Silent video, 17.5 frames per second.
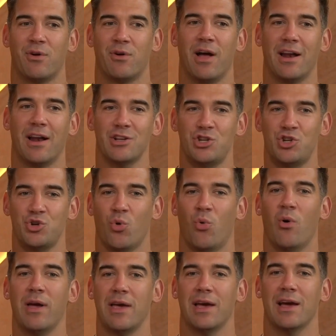we're not
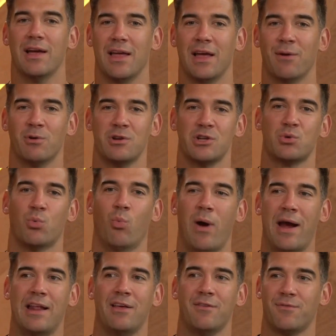enjoying it and we're just
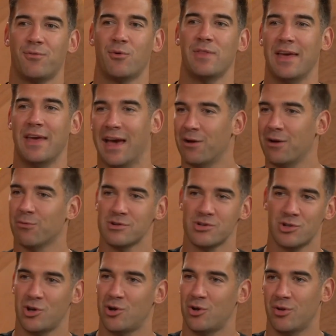waiting for the end
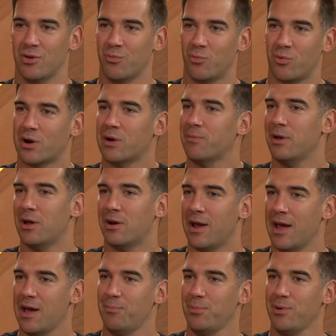result, we're going to be
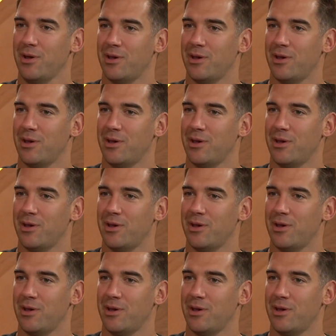unhappy.